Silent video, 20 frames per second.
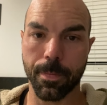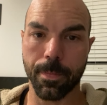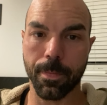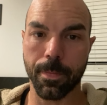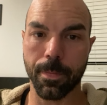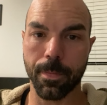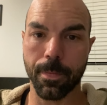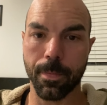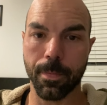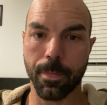
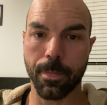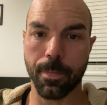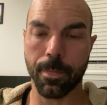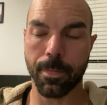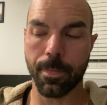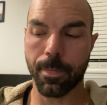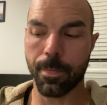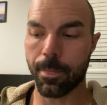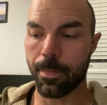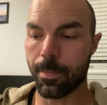
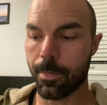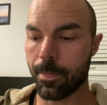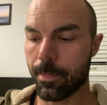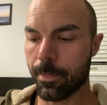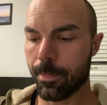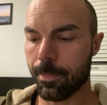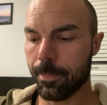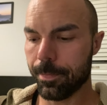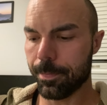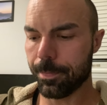
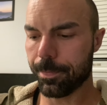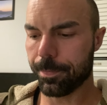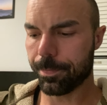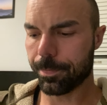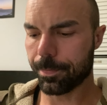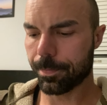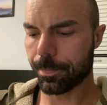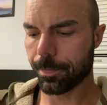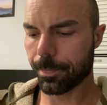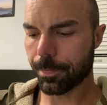
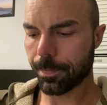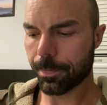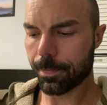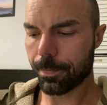No one is speaking in this clip.